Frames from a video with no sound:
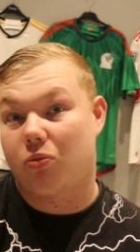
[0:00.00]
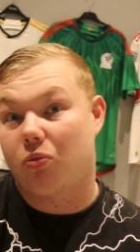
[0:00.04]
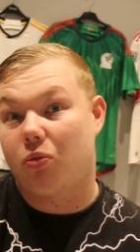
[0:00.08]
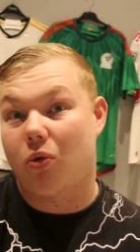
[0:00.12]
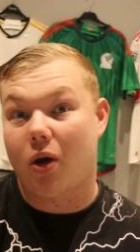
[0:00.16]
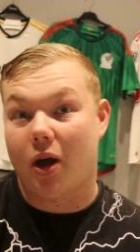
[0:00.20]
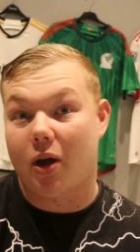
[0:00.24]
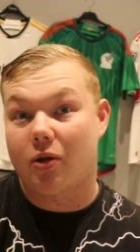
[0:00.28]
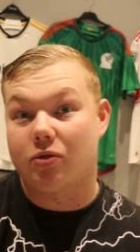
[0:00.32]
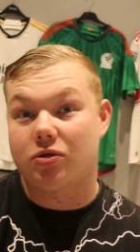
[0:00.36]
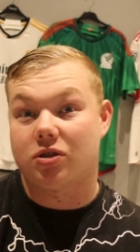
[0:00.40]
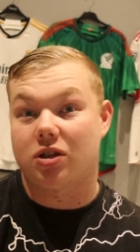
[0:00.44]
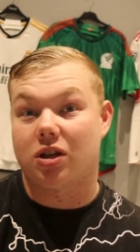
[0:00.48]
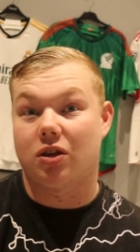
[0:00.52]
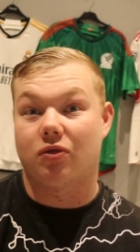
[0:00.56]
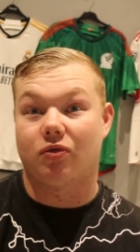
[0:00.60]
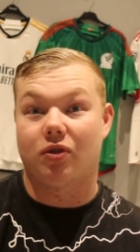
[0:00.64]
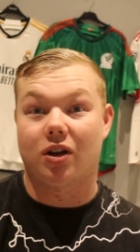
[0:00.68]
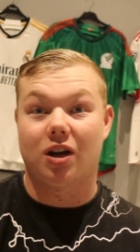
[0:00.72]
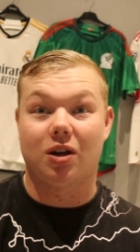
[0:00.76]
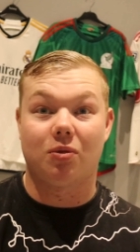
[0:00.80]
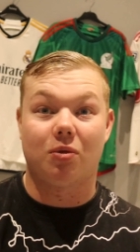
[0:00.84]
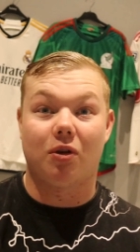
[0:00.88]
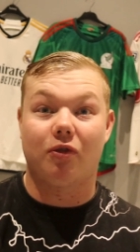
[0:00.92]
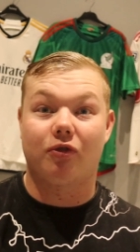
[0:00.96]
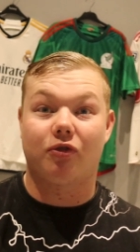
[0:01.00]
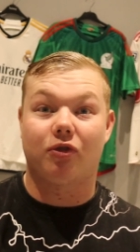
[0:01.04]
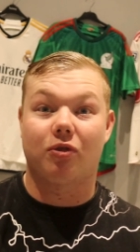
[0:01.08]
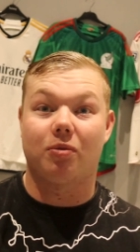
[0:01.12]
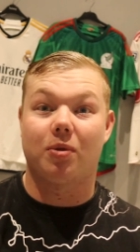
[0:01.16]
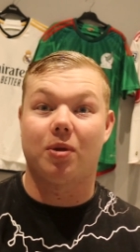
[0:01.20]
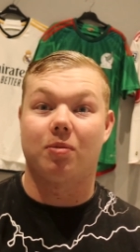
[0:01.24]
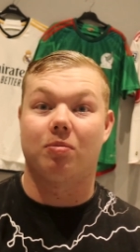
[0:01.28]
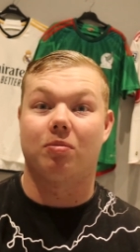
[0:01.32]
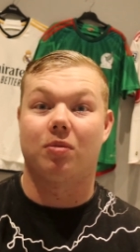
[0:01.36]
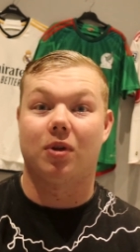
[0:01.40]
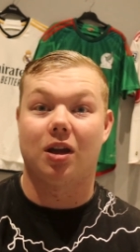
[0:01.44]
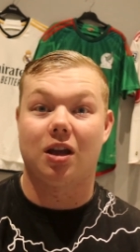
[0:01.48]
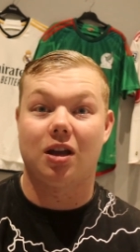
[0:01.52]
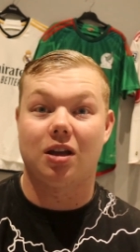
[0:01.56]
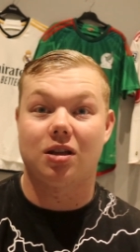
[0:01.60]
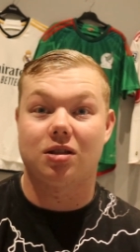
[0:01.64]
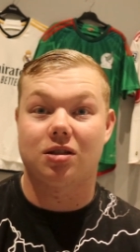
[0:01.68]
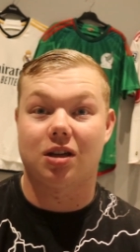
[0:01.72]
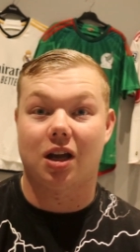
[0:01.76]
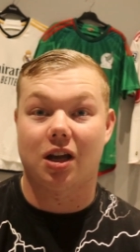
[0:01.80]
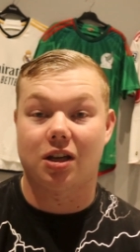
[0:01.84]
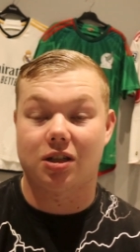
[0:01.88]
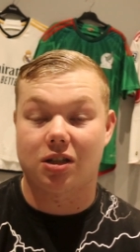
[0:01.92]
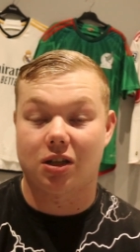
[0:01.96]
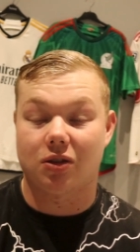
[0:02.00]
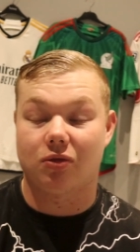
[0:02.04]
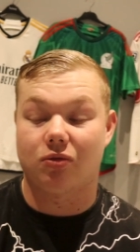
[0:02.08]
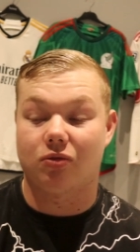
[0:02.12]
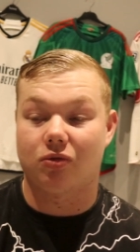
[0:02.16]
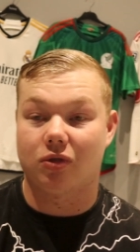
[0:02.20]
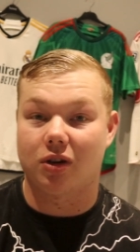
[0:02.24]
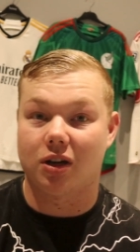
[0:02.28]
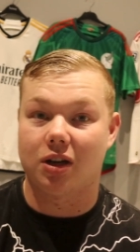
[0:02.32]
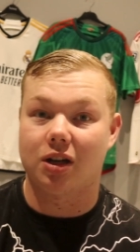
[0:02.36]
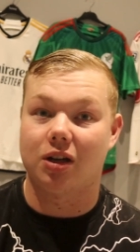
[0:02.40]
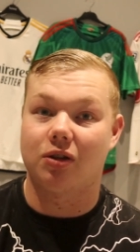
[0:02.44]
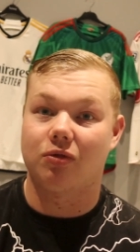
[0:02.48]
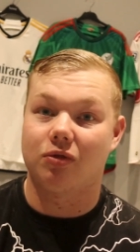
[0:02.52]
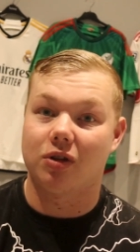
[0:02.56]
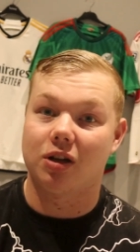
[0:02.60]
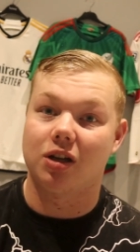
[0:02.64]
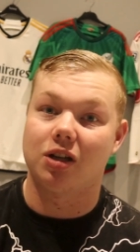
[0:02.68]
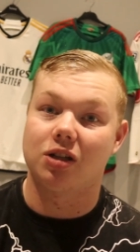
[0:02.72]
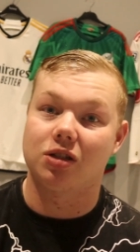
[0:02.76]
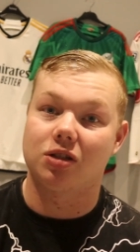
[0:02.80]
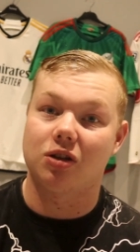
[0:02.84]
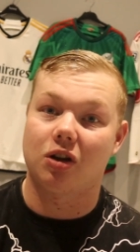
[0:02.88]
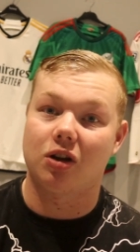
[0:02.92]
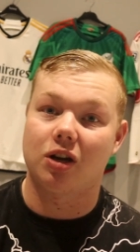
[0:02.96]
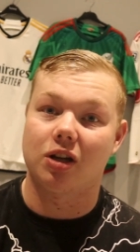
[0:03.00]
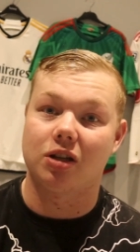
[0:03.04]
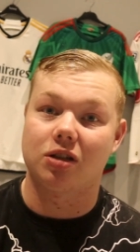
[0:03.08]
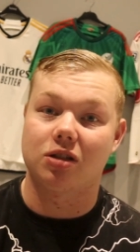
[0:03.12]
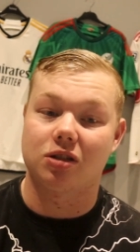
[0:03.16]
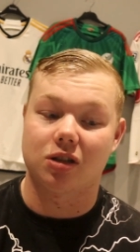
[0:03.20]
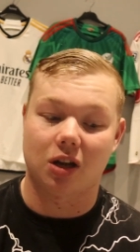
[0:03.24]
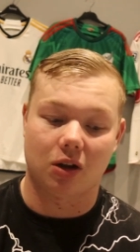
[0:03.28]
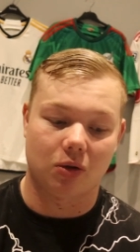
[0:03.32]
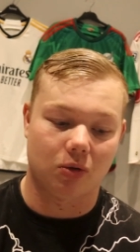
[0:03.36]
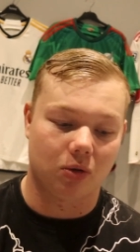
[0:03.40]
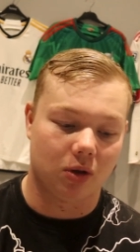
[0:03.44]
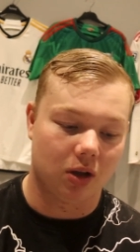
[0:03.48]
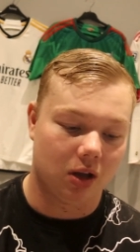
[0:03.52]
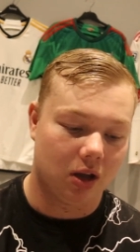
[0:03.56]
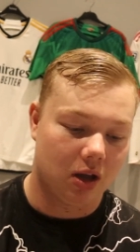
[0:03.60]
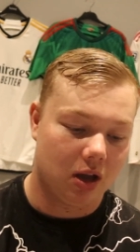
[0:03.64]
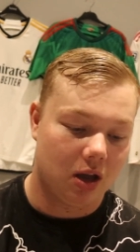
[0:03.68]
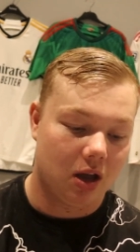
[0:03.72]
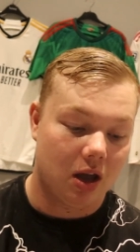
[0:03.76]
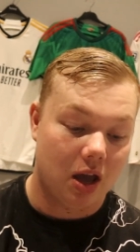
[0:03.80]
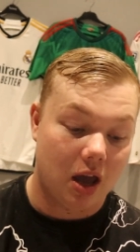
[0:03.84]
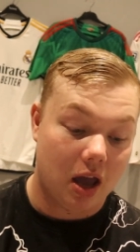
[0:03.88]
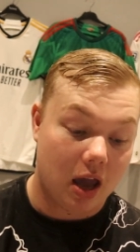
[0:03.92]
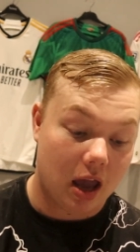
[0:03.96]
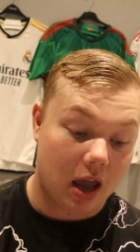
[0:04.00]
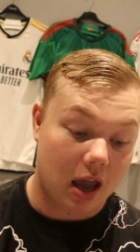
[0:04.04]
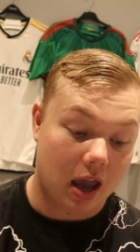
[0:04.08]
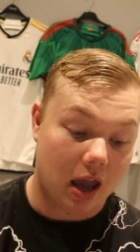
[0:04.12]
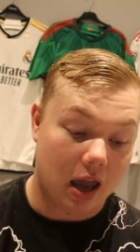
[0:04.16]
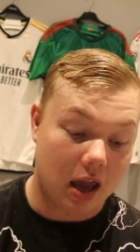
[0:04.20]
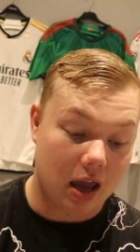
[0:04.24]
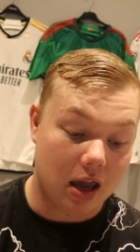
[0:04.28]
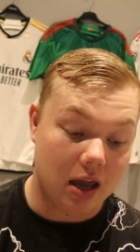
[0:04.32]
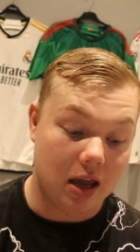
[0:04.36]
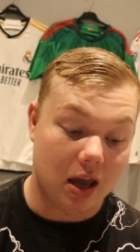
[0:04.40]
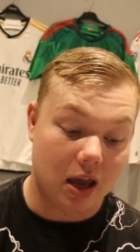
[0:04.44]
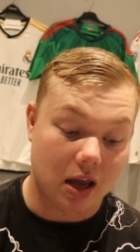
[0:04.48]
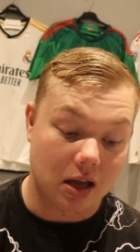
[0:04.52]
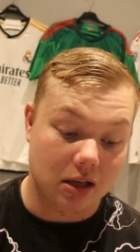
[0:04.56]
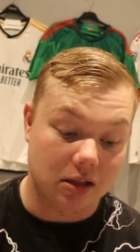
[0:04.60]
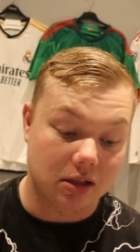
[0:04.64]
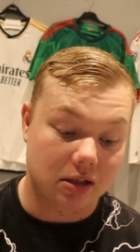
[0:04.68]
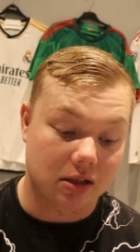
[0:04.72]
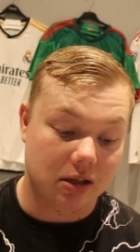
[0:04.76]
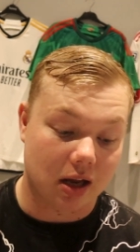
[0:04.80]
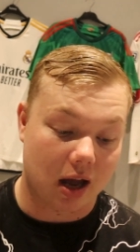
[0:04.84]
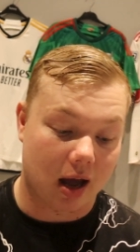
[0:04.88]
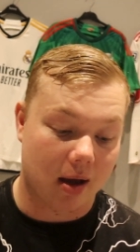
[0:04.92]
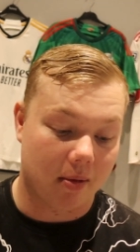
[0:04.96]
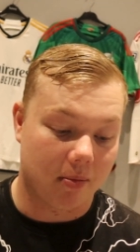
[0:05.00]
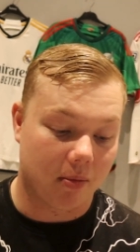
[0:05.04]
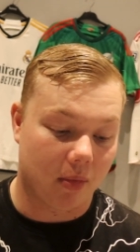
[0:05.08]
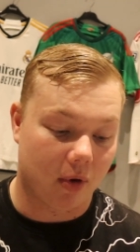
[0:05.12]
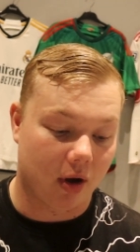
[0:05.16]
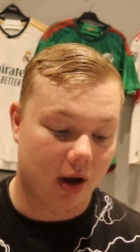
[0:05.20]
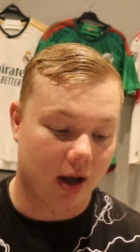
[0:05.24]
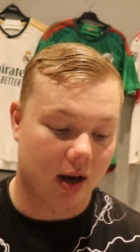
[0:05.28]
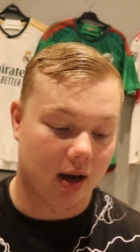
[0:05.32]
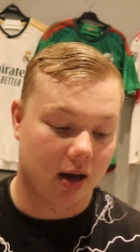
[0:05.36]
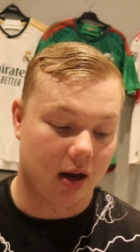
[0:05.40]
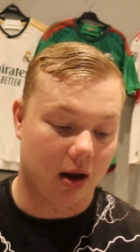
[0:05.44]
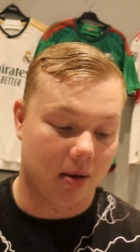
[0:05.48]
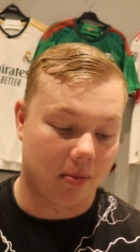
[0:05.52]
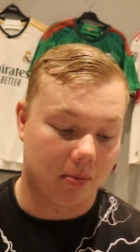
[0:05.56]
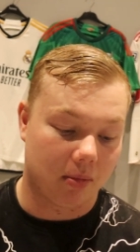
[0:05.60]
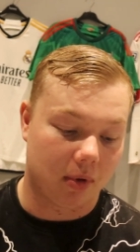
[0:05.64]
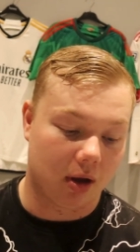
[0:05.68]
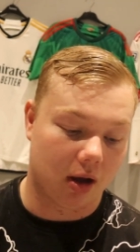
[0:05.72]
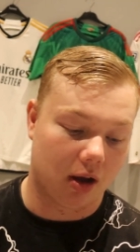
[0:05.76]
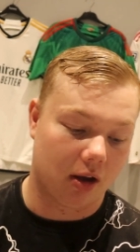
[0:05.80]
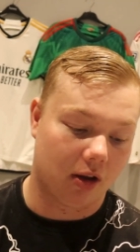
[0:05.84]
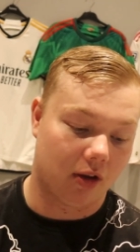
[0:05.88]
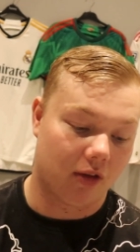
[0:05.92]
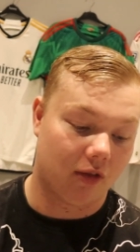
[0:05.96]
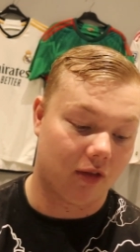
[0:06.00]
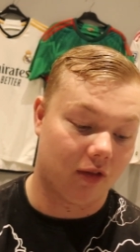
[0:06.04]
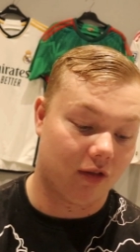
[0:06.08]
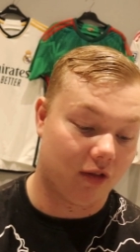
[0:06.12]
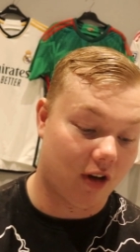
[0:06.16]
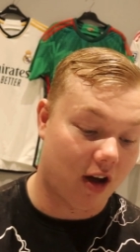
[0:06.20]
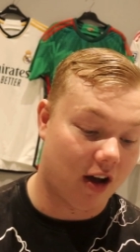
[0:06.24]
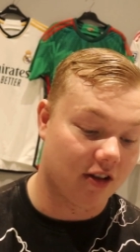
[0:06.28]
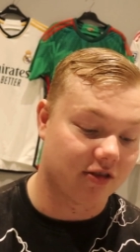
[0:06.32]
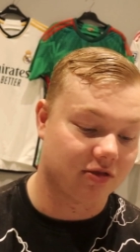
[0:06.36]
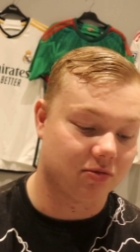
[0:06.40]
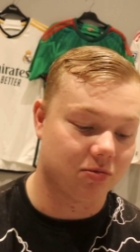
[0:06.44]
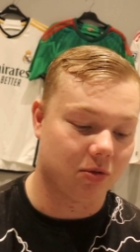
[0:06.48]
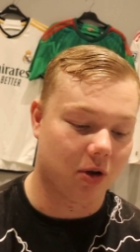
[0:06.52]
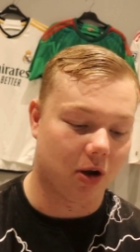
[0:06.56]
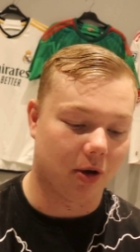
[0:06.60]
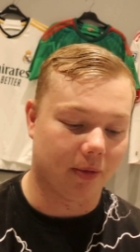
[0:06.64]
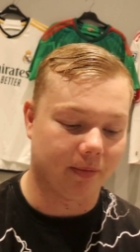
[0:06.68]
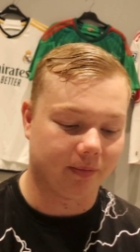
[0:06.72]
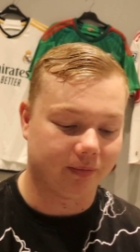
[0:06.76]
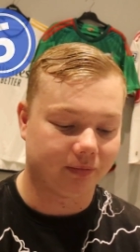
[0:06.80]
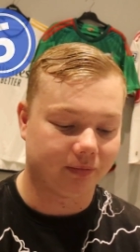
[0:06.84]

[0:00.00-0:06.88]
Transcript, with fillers: What else do you really want from him? He's actually really, really solid. So he is at my number five spot.